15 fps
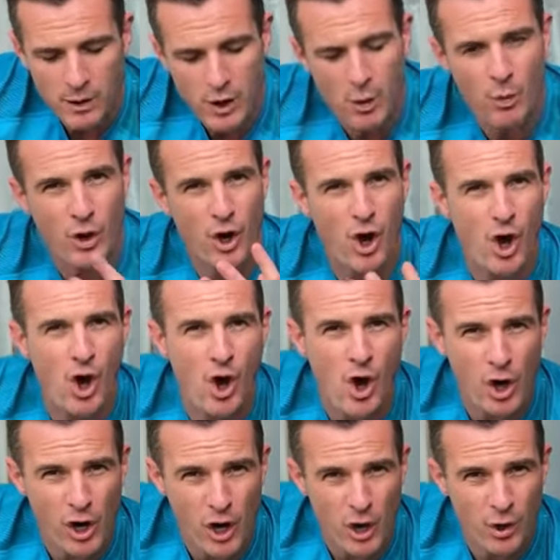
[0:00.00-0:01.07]
We don't want a
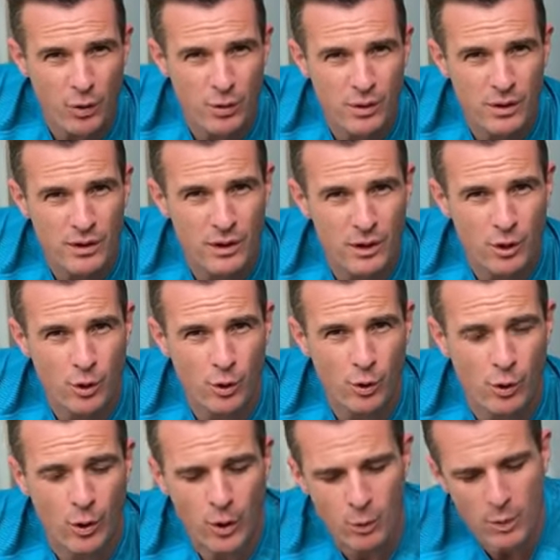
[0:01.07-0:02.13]
hollow
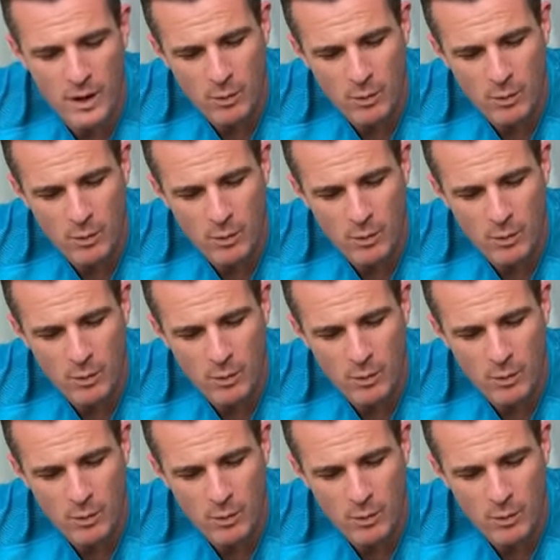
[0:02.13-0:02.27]
core.